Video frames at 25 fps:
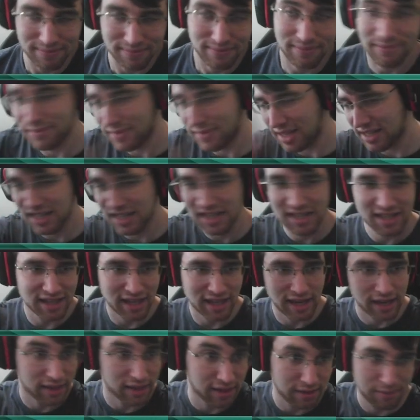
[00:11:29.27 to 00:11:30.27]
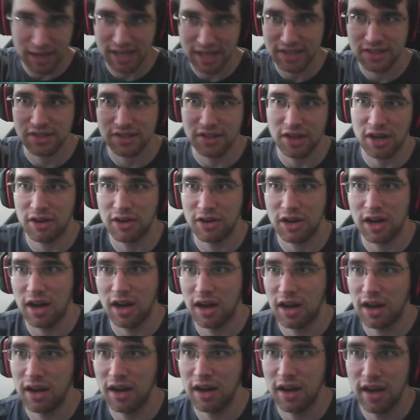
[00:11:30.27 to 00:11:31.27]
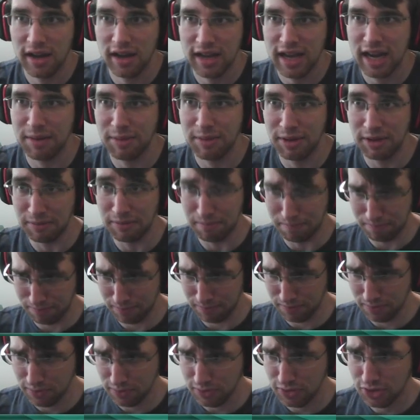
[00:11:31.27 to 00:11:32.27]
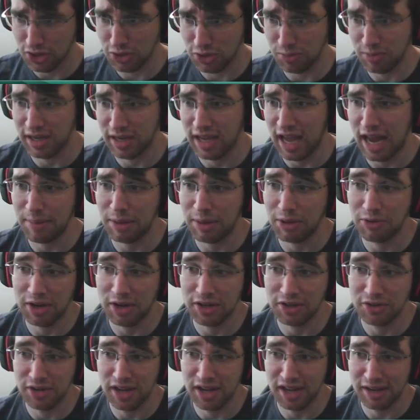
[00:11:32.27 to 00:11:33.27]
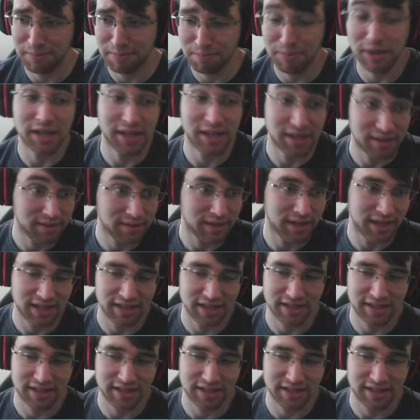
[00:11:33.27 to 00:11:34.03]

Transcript: this isn't like the best Academy Rector deck, but it is